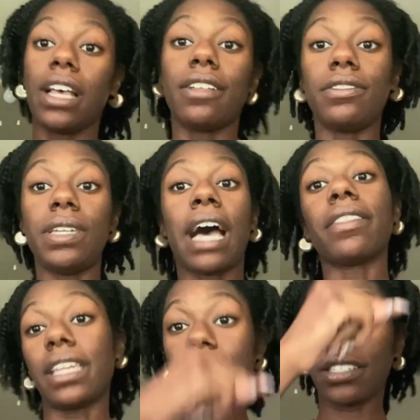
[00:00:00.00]
Now
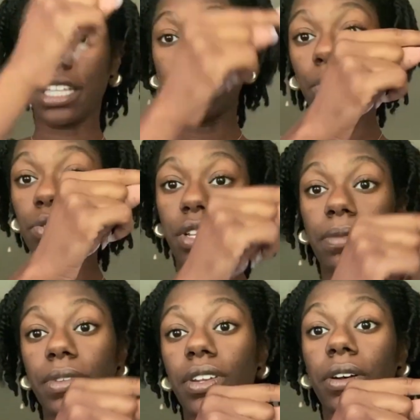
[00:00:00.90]
the next thing rolls up,
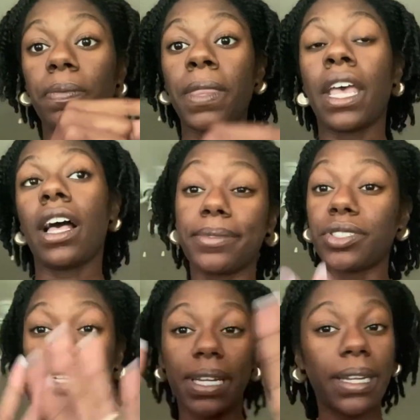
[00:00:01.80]
I was
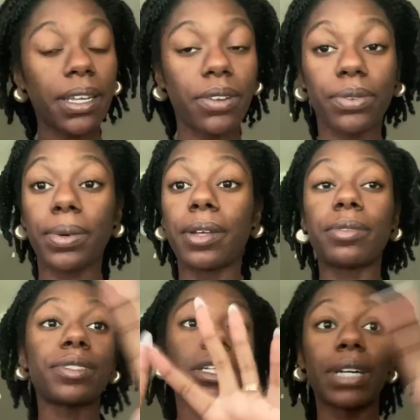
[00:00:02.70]
trying not to get overwhelmed. It
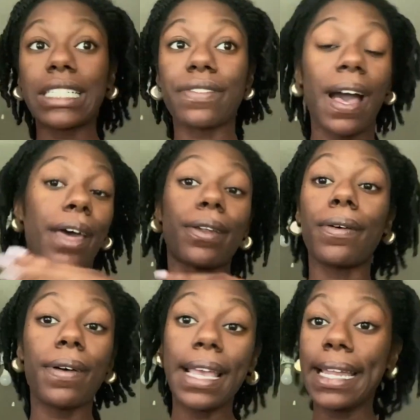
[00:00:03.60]
was the grace of God
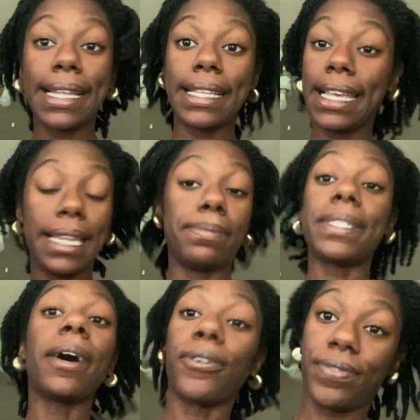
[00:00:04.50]
in
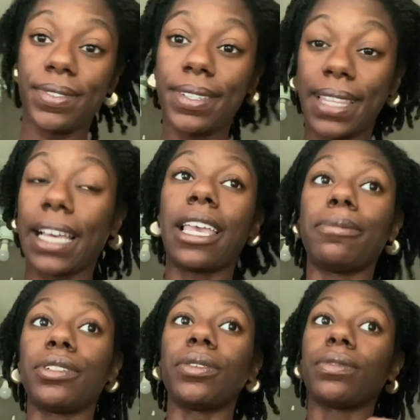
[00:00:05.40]
himself that kept
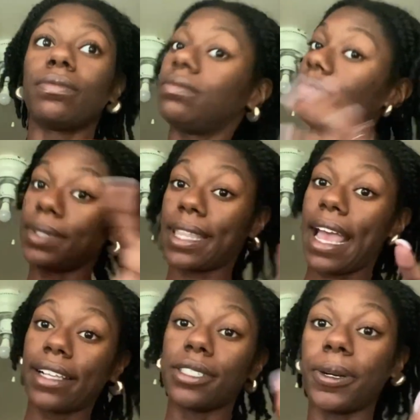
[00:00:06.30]
her with
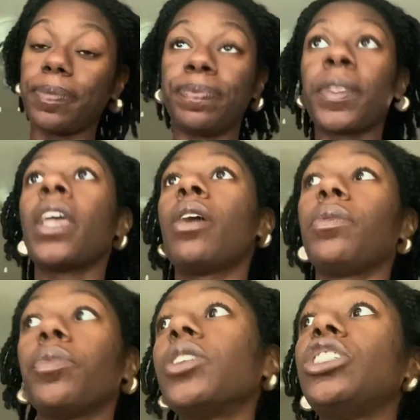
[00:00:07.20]
that. So with
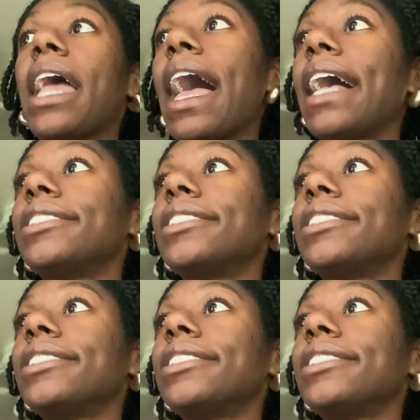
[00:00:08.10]
what she had.